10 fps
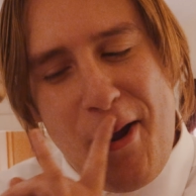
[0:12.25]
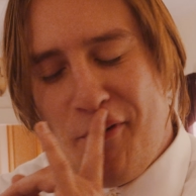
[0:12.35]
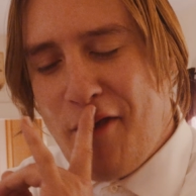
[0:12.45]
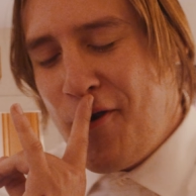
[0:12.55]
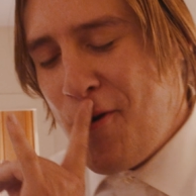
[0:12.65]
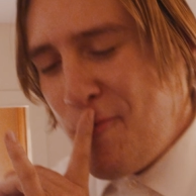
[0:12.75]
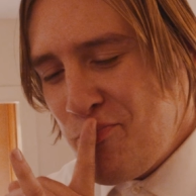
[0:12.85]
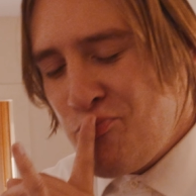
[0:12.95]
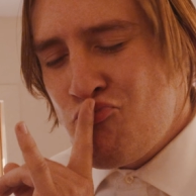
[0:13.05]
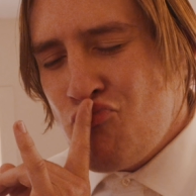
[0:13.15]
my brother.
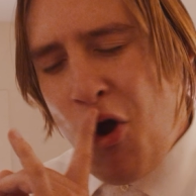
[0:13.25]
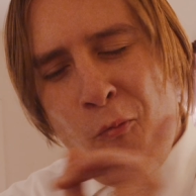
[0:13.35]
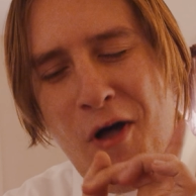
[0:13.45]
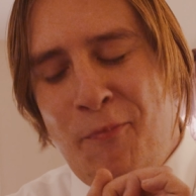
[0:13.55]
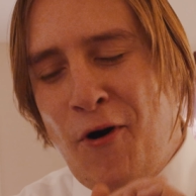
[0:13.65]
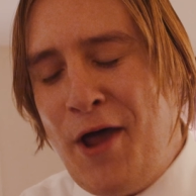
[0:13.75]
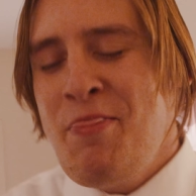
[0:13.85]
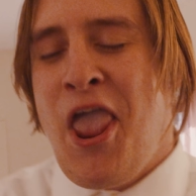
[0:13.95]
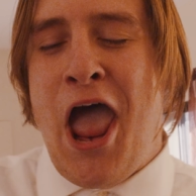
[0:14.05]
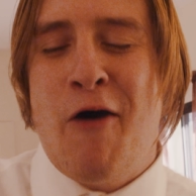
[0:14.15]
Well put.
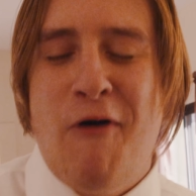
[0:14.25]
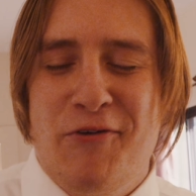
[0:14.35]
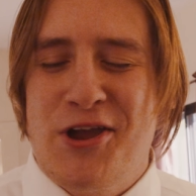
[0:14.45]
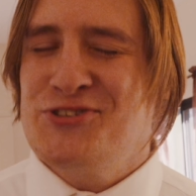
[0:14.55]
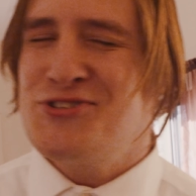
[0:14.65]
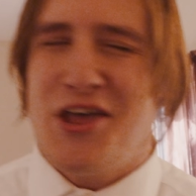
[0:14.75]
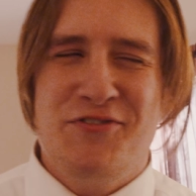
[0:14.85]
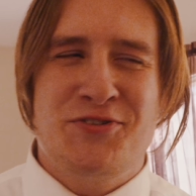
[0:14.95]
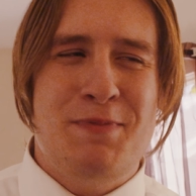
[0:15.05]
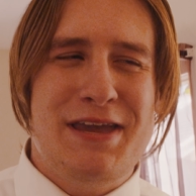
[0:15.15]
However, instead of
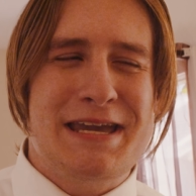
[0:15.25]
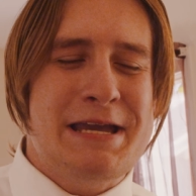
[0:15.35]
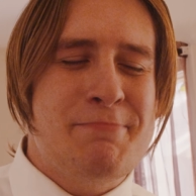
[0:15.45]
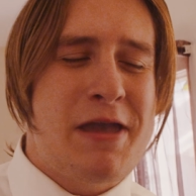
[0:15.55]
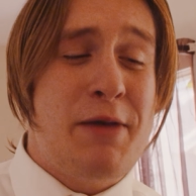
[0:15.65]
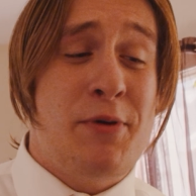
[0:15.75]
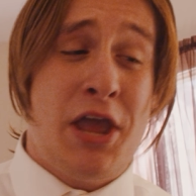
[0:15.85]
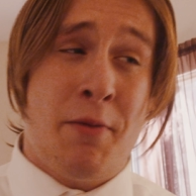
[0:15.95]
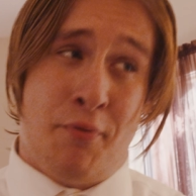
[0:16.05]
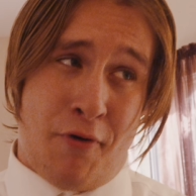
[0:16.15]
speaking
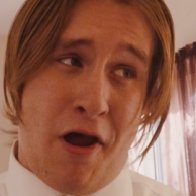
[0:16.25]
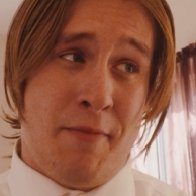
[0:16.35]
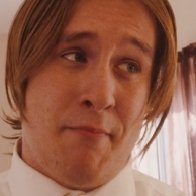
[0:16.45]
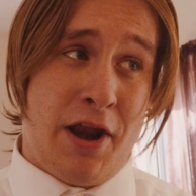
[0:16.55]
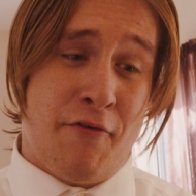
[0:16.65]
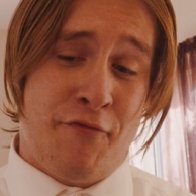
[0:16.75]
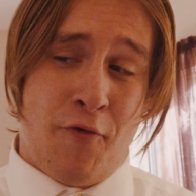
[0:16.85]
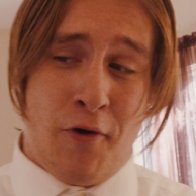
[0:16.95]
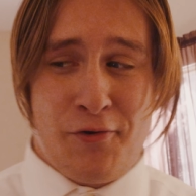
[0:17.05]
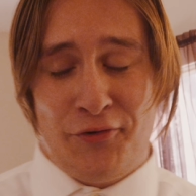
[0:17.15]
maybe in broad
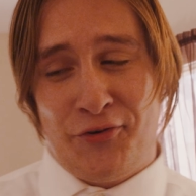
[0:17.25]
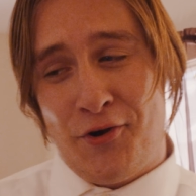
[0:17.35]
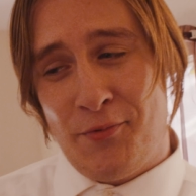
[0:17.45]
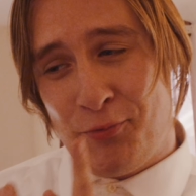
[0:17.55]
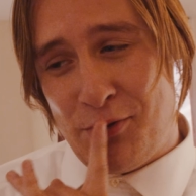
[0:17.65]
metaphorical terms,